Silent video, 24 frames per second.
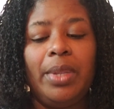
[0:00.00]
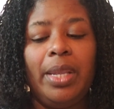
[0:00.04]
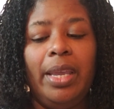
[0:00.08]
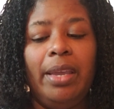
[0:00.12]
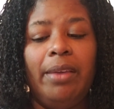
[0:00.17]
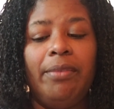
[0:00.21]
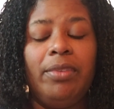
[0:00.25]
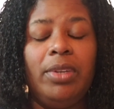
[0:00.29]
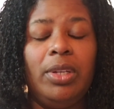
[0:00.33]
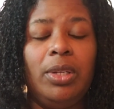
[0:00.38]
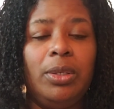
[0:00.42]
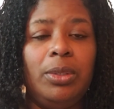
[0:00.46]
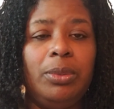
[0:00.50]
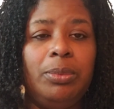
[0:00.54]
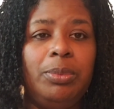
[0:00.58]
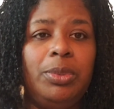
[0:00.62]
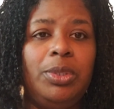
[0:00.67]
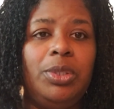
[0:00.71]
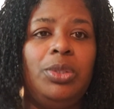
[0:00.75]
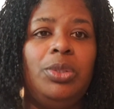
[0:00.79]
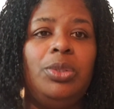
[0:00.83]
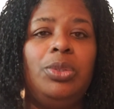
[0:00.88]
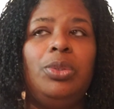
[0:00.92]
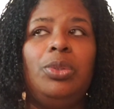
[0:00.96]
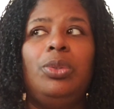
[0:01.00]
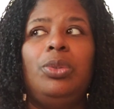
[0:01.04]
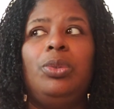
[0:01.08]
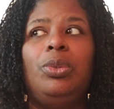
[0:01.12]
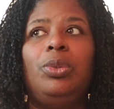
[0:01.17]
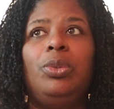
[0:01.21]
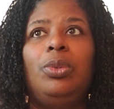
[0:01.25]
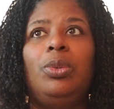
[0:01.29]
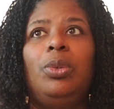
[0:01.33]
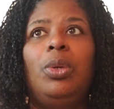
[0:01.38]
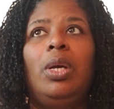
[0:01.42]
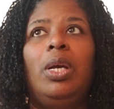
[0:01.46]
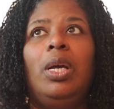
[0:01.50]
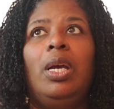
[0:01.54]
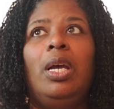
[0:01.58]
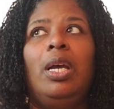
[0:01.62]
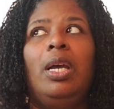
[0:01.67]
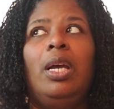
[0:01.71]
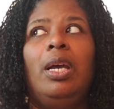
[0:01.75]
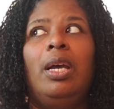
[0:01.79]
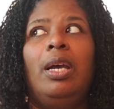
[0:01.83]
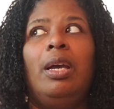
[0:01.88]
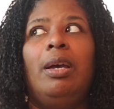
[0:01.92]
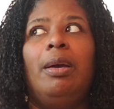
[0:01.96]
envelopes to
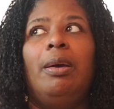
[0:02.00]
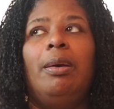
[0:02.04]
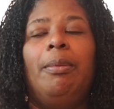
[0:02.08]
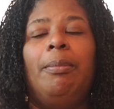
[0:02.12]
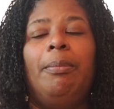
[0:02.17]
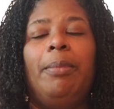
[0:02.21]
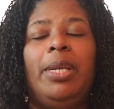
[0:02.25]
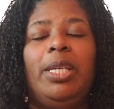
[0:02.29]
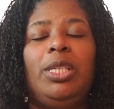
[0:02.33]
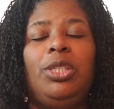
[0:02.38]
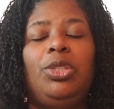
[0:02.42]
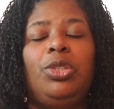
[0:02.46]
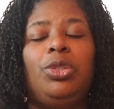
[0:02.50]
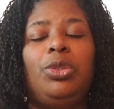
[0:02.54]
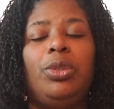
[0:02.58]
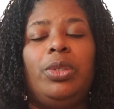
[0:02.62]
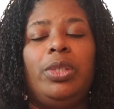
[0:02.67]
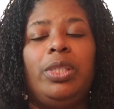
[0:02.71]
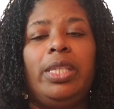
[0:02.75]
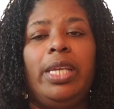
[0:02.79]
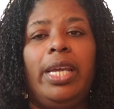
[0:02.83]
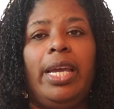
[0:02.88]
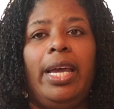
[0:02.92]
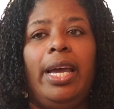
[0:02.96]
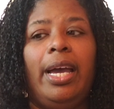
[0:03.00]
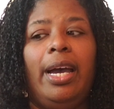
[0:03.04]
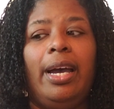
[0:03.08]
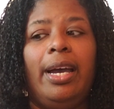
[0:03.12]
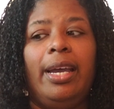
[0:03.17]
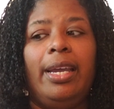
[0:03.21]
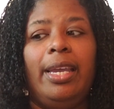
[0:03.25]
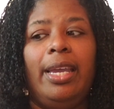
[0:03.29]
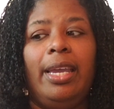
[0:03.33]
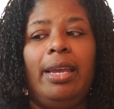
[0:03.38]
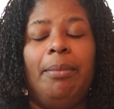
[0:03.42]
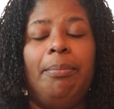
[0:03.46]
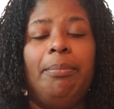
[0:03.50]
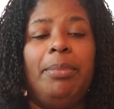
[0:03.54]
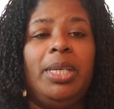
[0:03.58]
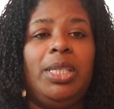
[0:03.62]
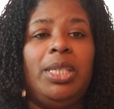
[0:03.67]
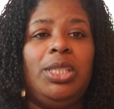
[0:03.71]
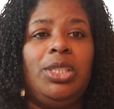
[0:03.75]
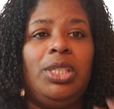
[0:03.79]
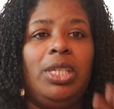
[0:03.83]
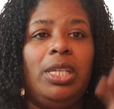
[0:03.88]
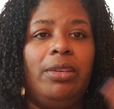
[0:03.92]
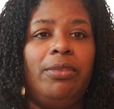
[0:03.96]
make sure that I am
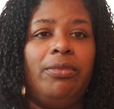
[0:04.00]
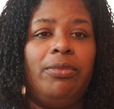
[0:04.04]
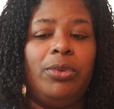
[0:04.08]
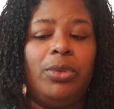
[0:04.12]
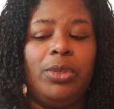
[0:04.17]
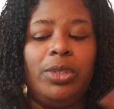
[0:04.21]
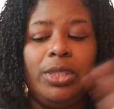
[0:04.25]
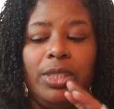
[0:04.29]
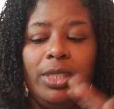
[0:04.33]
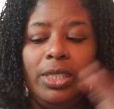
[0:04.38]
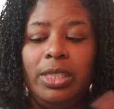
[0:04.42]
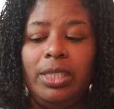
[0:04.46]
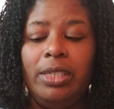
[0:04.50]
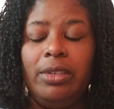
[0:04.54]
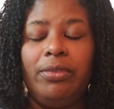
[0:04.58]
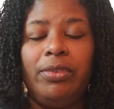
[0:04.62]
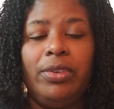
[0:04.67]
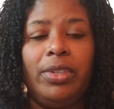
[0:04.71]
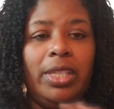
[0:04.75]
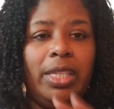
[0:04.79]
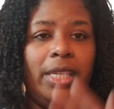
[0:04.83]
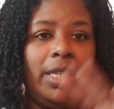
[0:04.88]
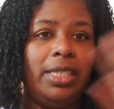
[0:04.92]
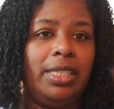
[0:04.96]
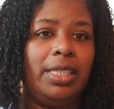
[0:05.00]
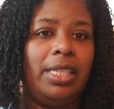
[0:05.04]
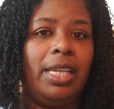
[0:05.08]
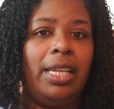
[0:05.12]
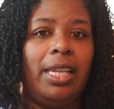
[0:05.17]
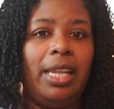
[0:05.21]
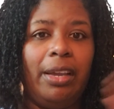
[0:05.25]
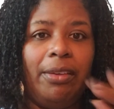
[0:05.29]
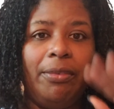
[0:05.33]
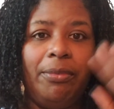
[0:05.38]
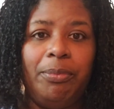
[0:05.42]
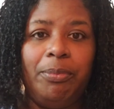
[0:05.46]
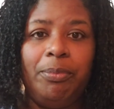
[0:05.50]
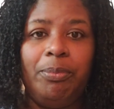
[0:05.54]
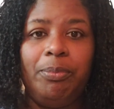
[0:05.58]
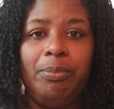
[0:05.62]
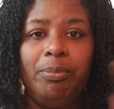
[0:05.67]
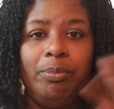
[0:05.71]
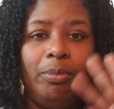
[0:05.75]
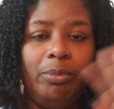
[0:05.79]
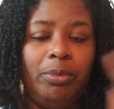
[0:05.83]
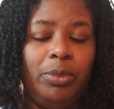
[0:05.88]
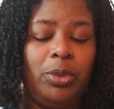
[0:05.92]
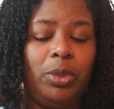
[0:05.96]
budgeting for different things that life
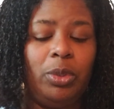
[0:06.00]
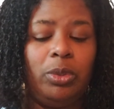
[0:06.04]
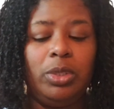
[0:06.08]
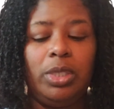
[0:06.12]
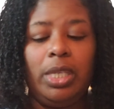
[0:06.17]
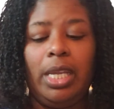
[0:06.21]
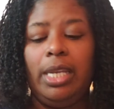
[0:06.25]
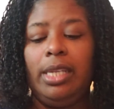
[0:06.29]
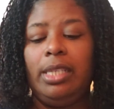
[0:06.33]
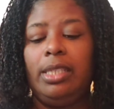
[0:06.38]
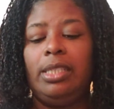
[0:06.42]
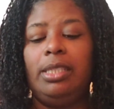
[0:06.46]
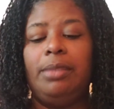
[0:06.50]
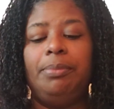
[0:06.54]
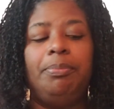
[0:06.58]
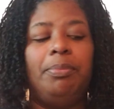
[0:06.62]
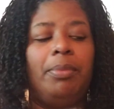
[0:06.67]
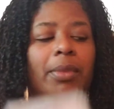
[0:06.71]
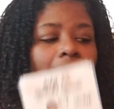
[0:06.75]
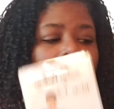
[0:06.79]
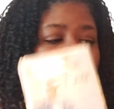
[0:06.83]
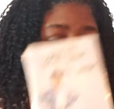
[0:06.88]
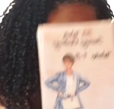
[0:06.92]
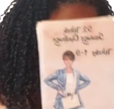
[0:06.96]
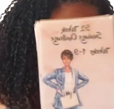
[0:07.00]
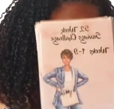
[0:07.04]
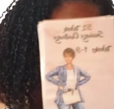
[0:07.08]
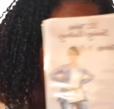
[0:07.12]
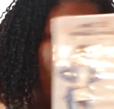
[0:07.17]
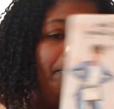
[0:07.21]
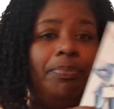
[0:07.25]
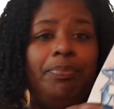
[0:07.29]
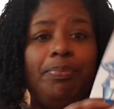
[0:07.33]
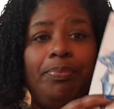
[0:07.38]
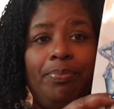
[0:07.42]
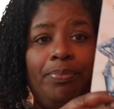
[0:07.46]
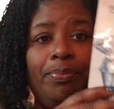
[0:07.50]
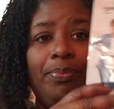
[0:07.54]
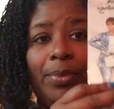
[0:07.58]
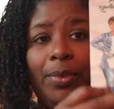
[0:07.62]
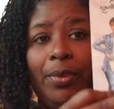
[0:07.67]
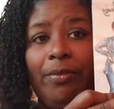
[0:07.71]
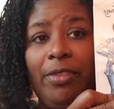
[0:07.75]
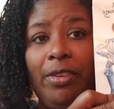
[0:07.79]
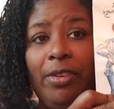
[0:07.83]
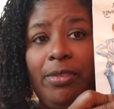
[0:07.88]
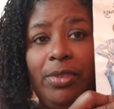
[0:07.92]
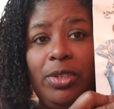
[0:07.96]
throws at us. Anyway,
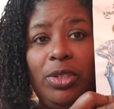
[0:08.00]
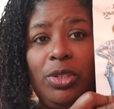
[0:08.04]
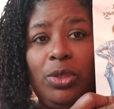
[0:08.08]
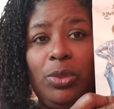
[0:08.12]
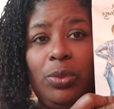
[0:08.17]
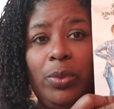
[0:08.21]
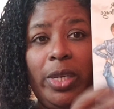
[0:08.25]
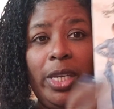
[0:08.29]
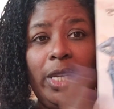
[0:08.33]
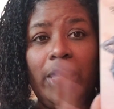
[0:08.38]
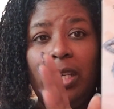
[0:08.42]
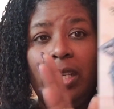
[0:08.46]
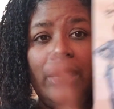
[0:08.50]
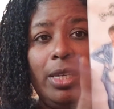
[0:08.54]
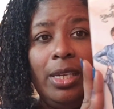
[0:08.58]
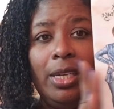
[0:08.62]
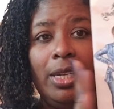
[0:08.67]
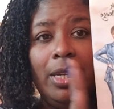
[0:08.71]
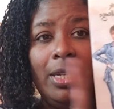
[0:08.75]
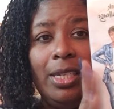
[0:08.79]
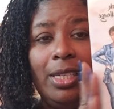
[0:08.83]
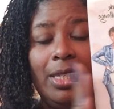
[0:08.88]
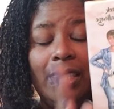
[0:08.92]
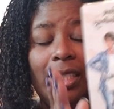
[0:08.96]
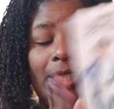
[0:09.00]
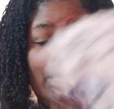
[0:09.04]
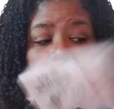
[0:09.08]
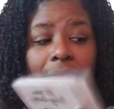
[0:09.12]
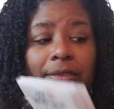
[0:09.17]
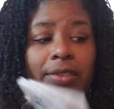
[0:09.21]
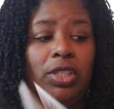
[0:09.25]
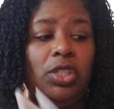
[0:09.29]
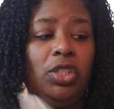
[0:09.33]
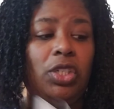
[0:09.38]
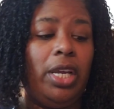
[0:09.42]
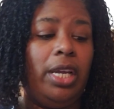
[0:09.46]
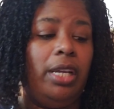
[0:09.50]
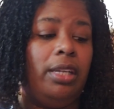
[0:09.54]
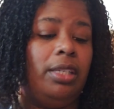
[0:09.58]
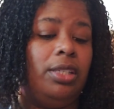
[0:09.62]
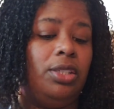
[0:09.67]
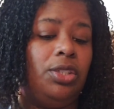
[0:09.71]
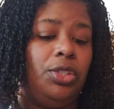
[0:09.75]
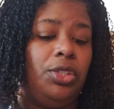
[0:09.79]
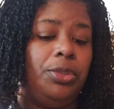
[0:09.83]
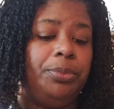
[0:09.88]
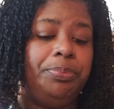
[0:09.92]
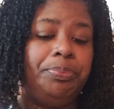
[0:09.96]
52-week savings
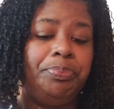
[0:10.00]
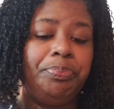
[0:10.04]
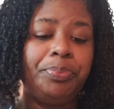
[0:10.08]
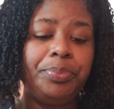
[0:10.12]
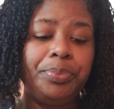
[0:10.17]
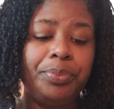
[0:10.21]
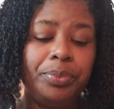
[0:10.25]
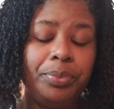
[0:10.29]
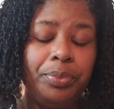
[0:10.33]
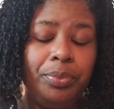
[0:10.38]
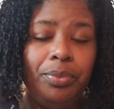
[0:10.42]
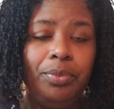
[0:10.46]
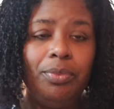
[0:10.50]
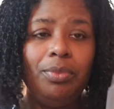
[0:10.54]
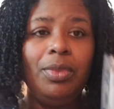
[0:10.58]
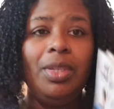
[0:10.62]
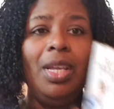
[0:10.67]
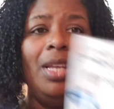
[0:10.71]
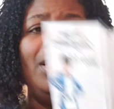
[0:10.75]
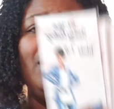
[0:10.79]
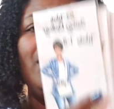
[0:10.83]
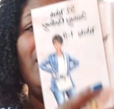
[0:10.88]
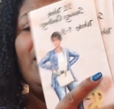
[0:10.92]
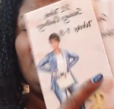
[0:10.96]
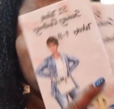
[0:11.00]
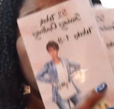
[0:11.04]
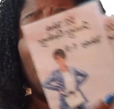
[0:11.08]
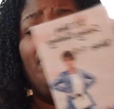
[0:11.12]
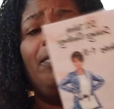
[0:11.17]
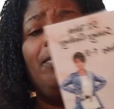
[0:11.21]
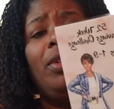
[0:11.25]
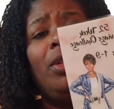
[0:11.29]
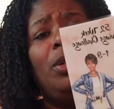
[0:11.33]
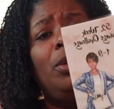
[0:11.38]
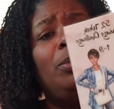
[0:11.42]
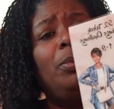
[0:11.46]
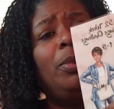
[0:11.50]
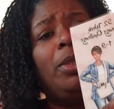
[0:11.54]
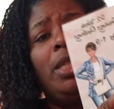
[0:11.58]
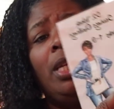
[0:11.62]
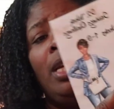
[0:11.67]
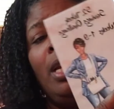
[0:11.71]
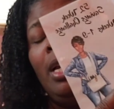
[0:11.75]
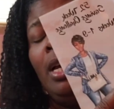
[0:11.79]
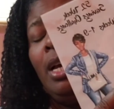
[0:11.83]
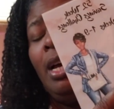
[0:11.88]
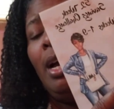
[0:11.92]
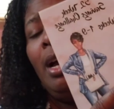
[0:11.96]
challenge. These envelopes
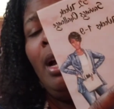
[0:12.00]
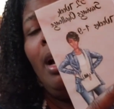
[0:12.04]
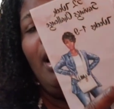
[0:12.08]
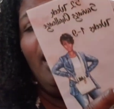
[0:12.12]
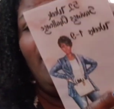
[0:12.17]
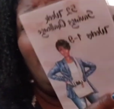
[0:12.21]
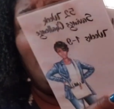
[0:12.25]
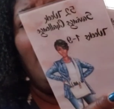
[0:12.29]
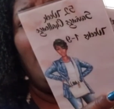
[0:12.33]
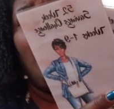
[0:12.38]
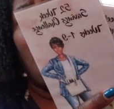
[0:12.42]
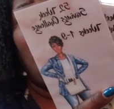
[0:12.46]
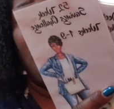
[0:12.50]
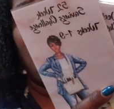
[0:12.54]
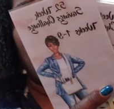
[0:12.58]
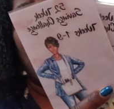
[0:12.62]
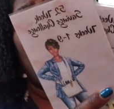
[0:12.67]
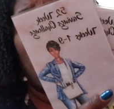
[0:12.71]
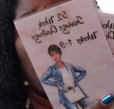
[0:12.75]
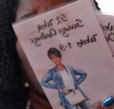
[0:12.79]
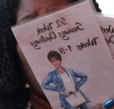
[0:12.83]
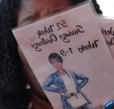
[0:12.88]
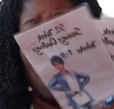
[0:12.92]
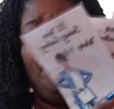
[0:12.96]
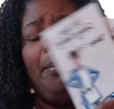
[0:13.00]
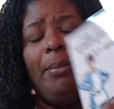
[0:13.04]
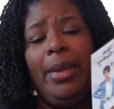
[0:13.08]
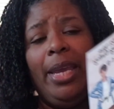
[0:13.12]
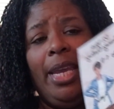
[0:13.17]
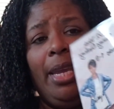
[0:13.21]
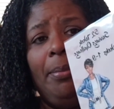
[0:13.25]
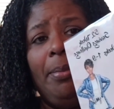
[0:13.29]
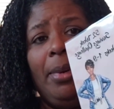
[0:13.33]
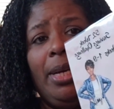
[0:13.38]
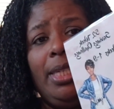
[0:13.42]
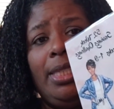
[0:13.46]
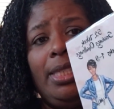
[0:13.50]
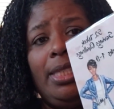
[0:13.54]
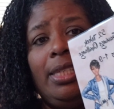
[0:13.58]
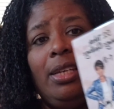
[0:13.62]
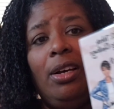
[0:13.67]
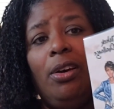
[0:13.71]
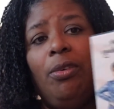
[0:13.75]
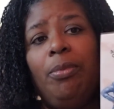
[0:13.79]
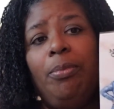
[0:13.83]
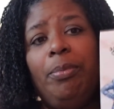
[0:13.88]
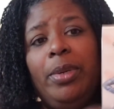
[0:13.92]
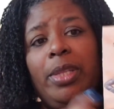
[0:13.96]
I made
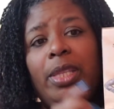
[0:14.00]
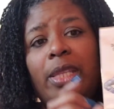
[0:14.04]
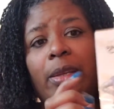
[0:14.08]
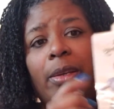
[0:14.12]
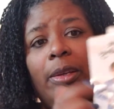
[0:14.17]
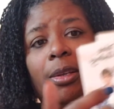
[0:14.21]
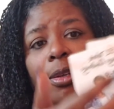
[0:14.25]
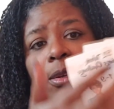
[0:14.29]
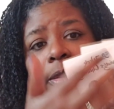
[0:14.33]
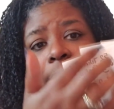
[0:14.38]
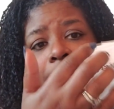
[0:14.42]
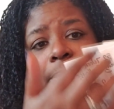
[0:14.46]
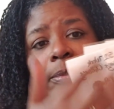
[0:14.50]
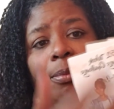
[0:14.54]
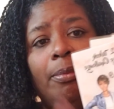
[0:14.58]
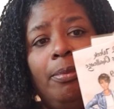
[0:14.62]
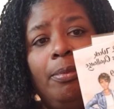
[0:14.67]
myself, but the